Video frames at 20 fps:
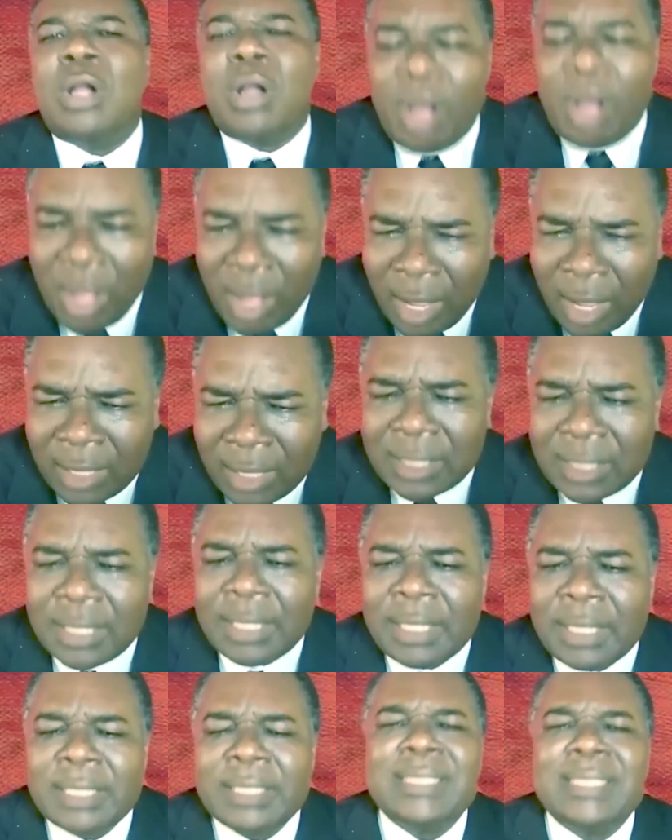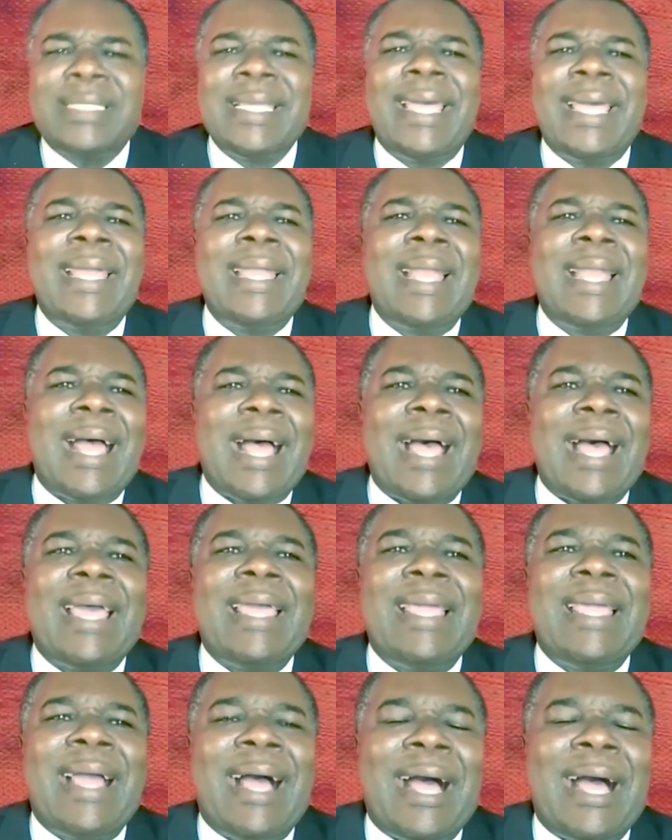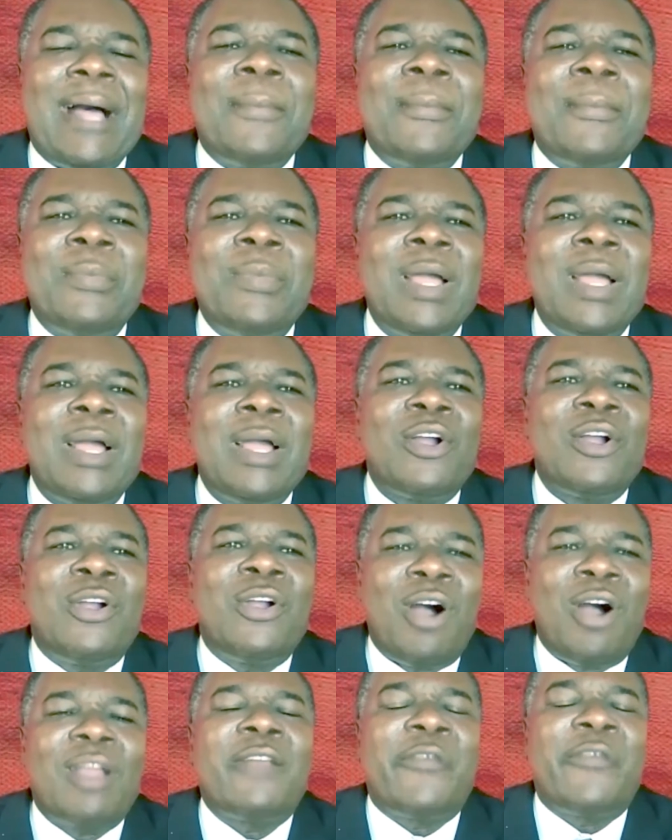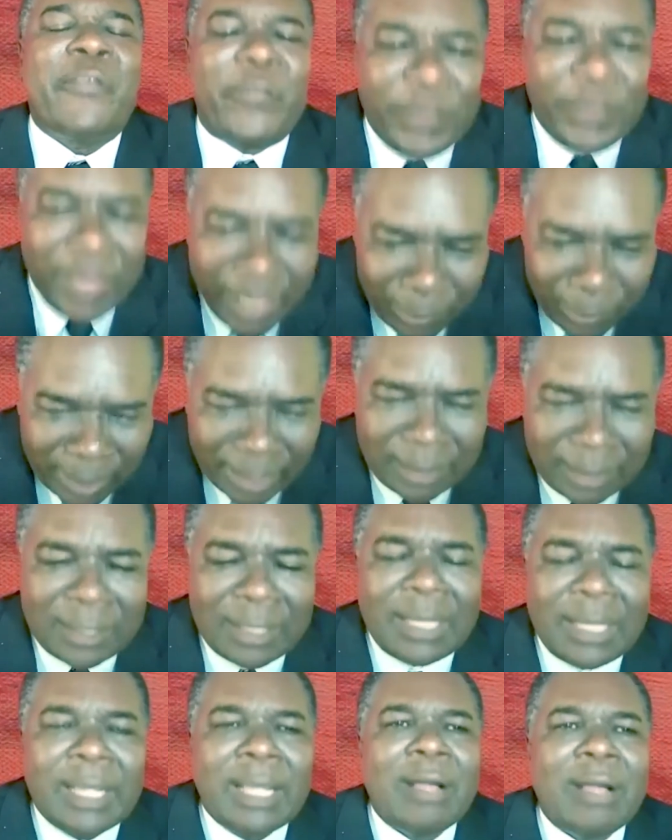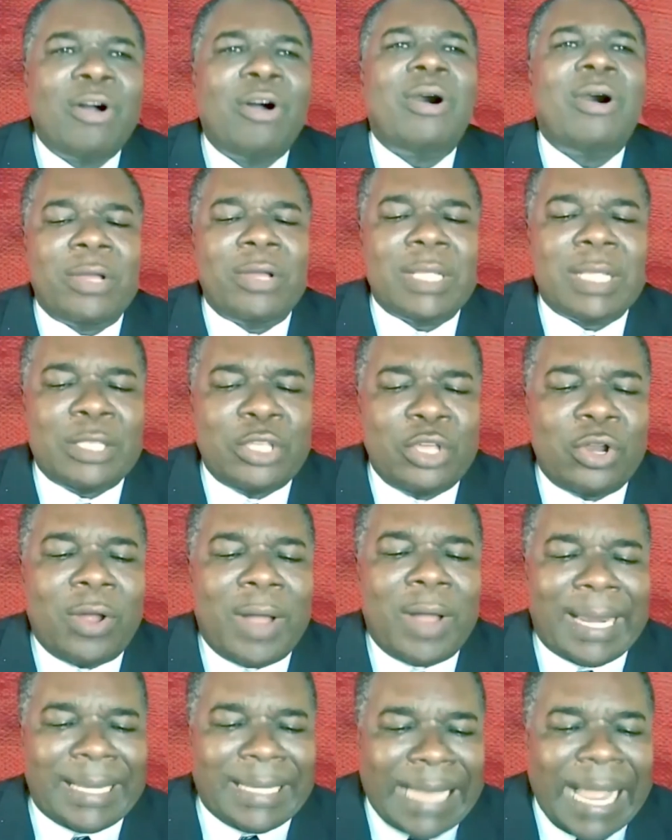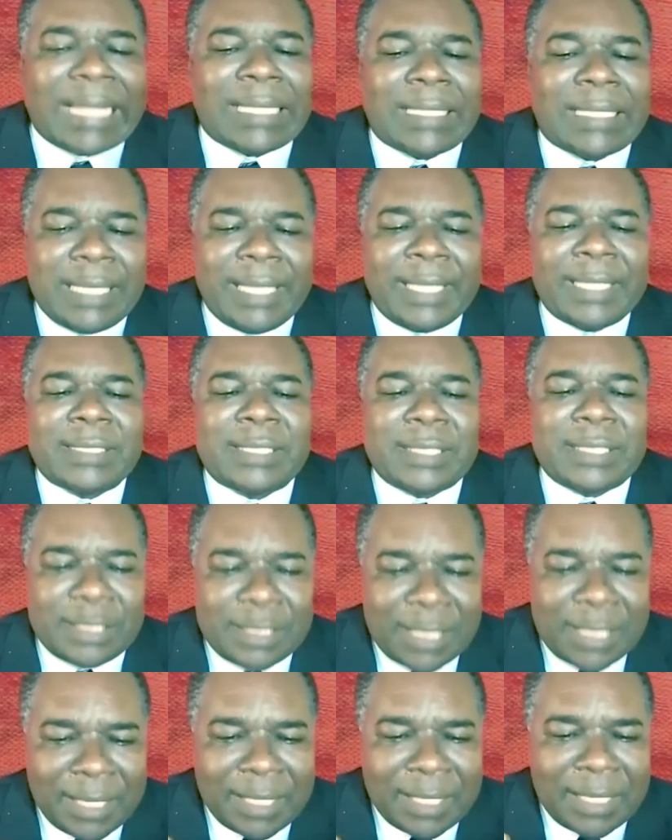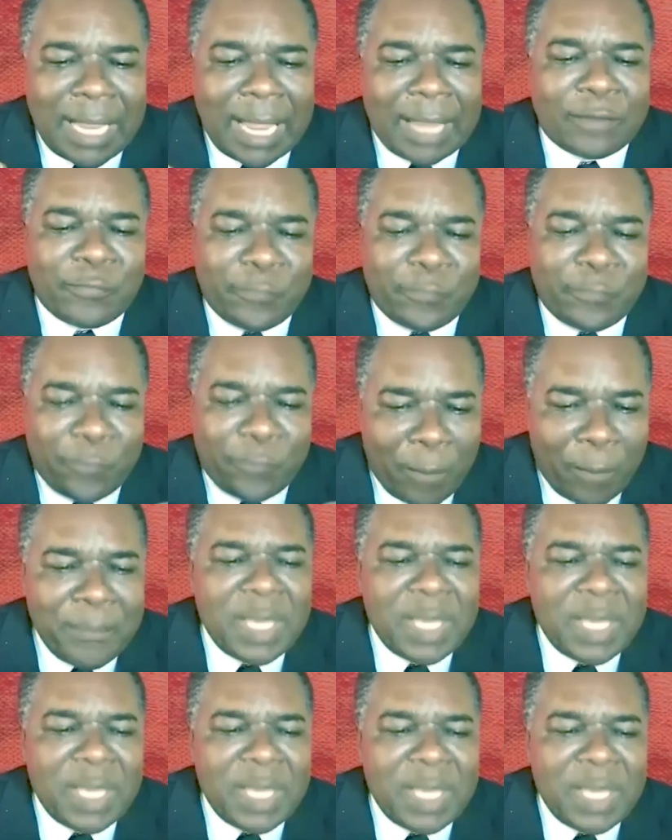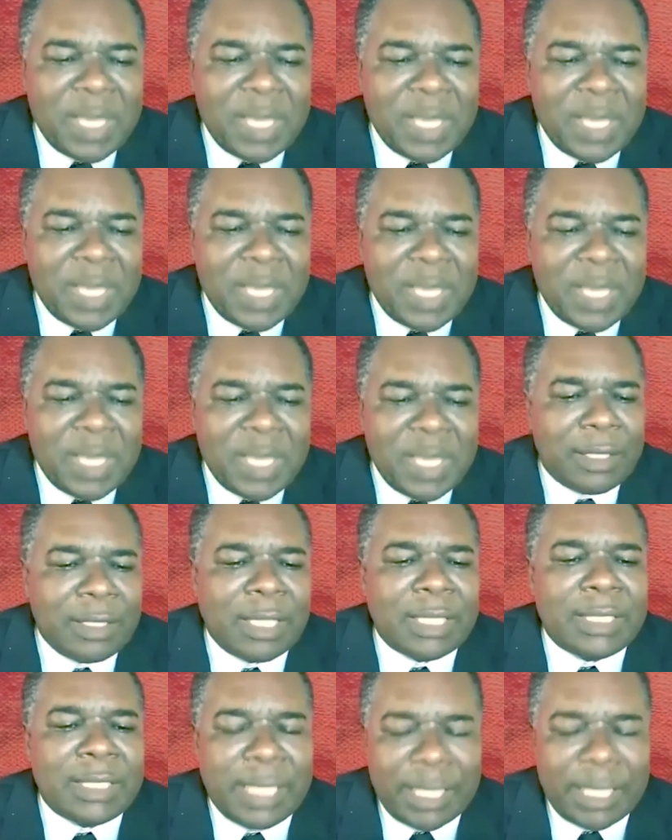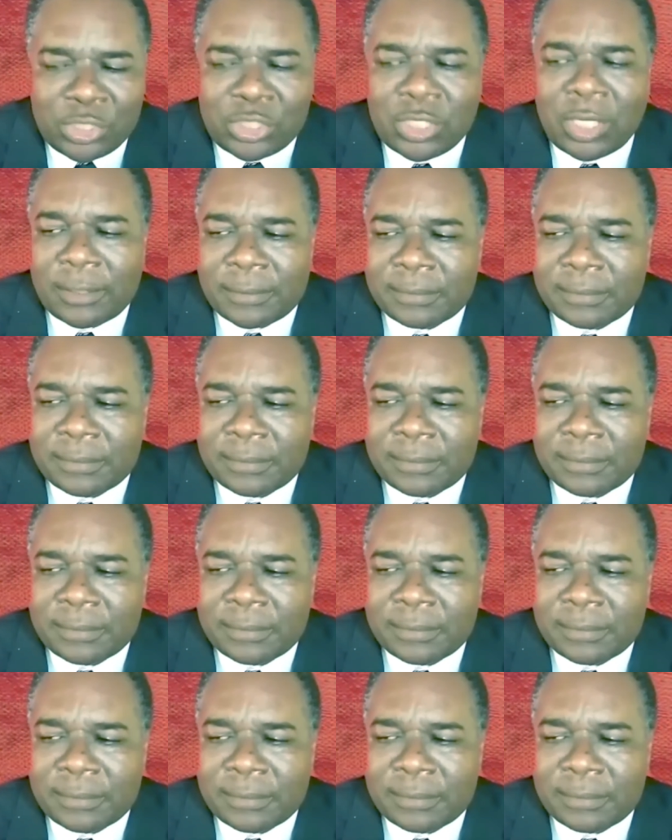God, then I am God-fearing. Or, you know, and that is, the, for me, is the danger.